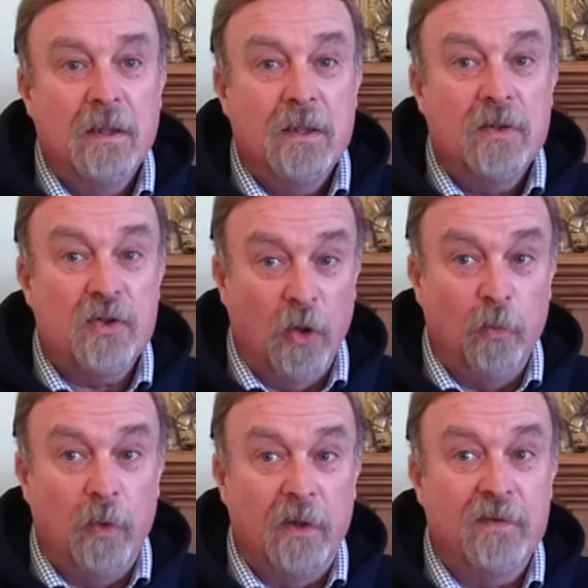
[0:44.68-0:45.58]
Some
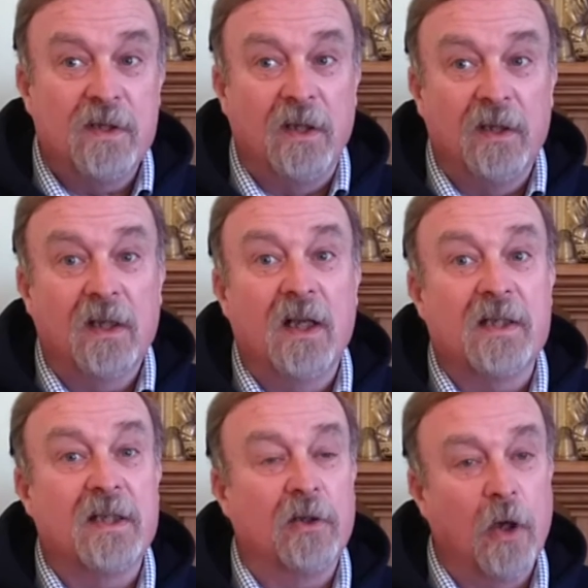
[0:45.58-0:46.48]
will have seen the
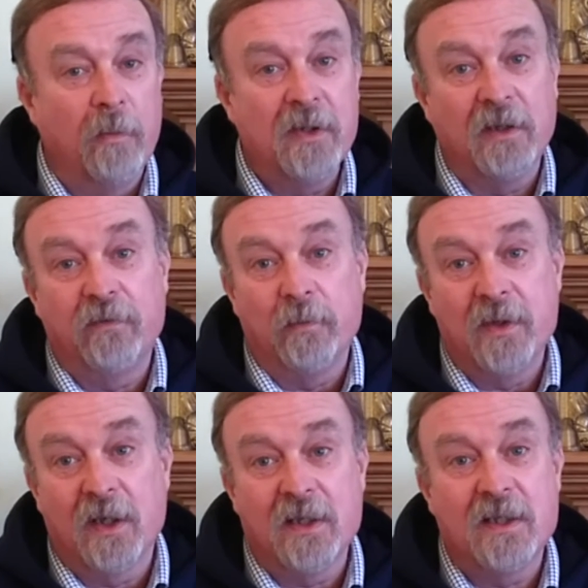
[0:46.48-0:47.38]
classic comedy from the
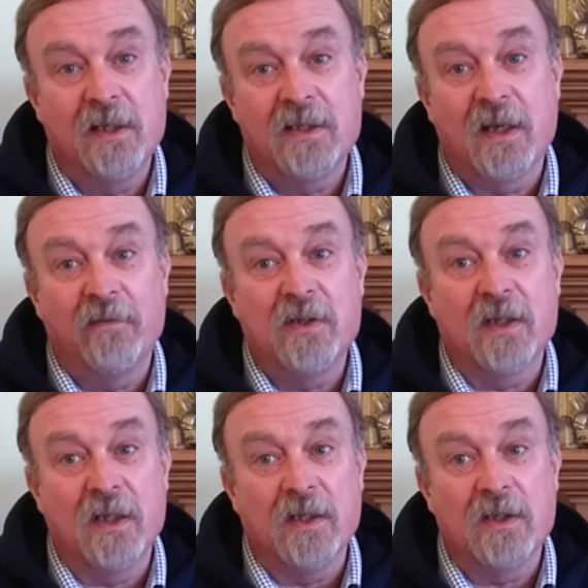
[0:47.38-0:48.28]

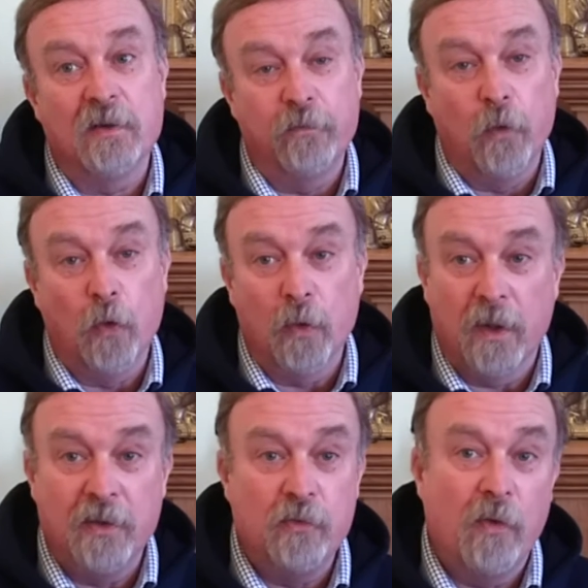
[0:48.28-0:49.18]
1970s, The Fall
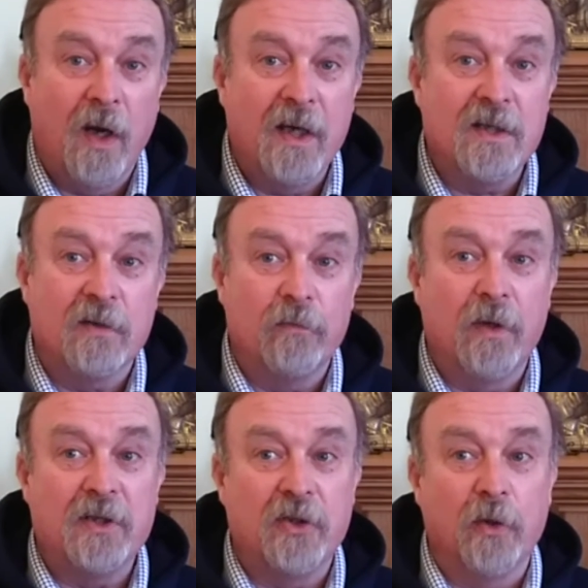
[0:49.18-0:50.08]
and Rise of
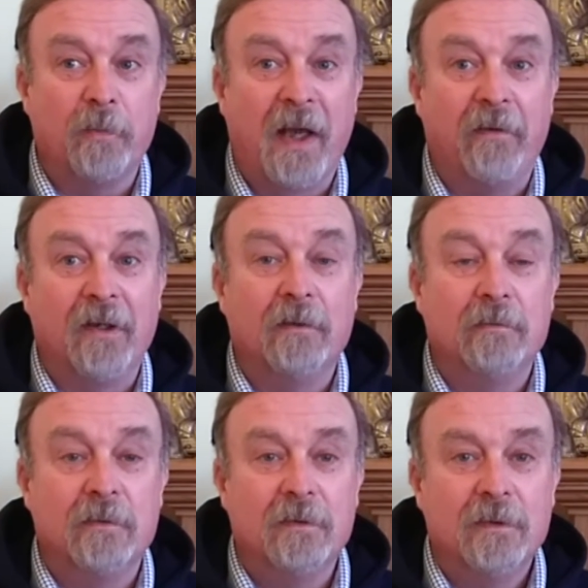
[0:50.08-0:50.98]
Reginald Perrin.
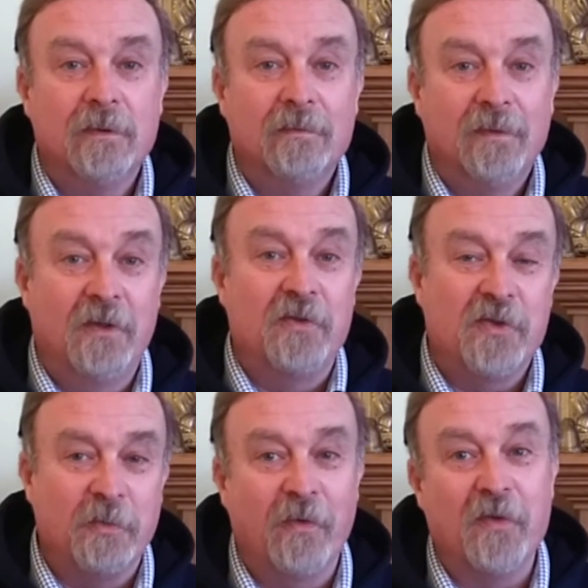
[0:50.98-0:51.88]

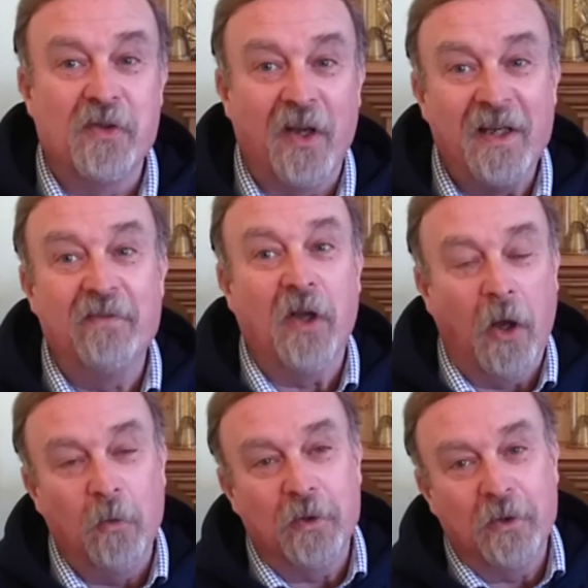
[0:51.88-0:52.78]
Some of us are even
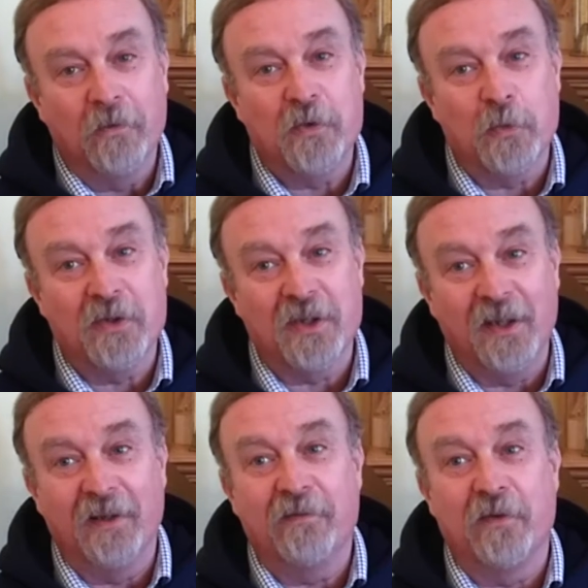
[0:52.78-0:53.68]
old enough to have seen
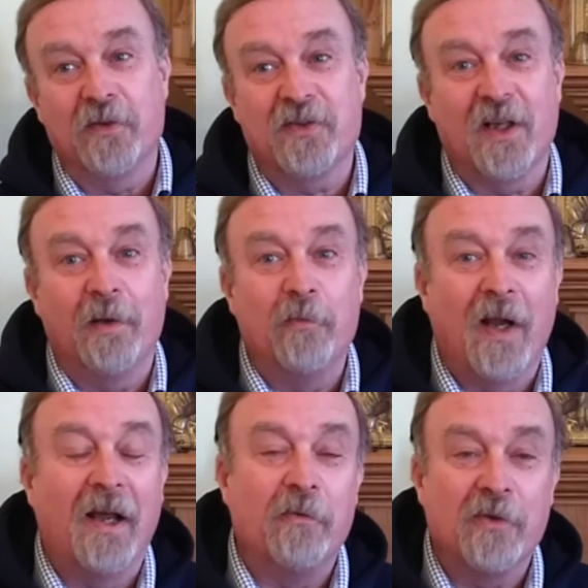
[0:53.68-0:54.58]
it first time
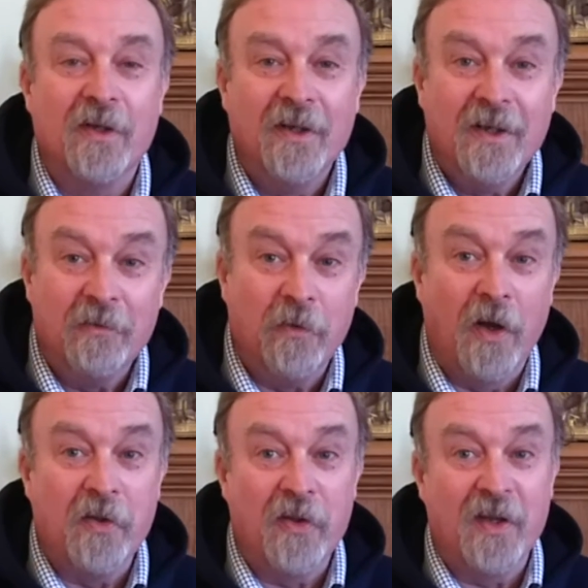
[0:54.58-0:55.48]
round,
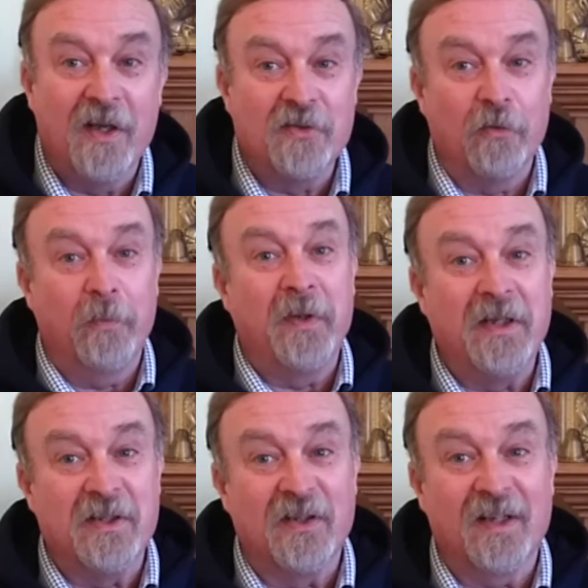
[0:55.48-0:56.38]
rather than as a
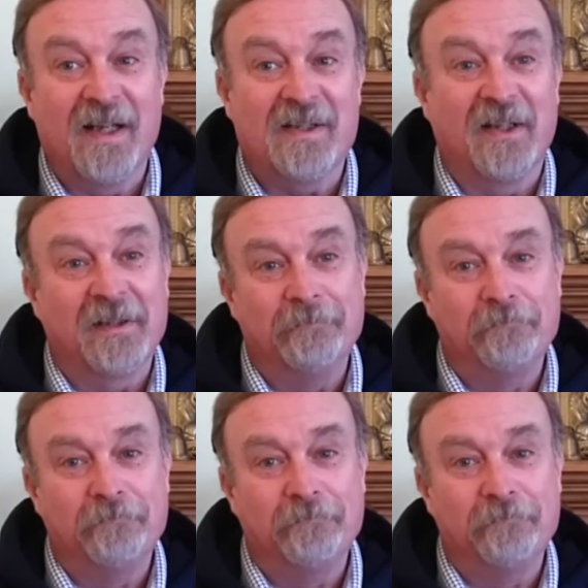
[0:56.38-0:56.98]
repeated classic.